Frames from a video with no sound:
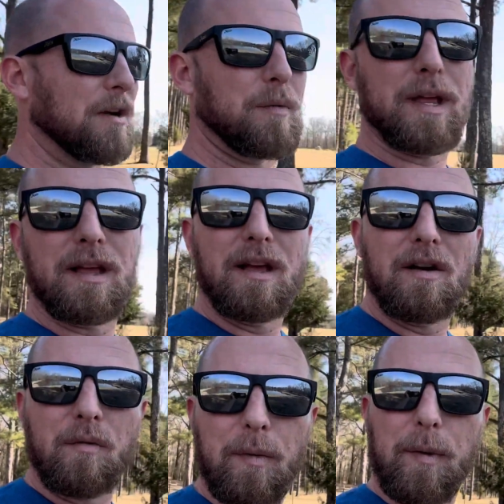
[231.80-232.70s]

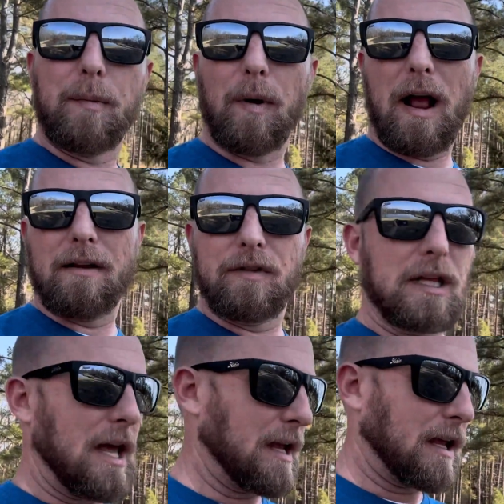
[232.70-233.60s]
we're pretty proud of the
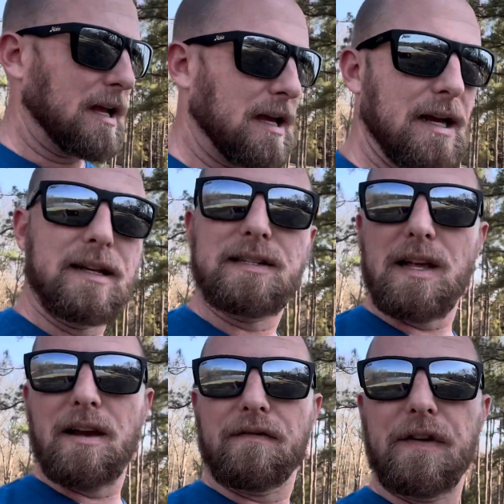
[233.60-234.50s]
lake. It's
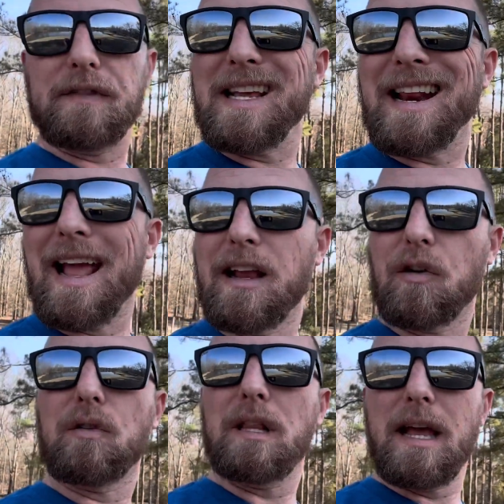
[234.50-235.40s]
a
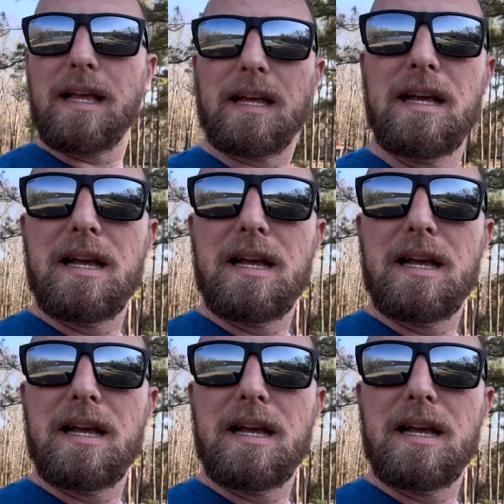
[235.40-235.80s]
15-acre lake.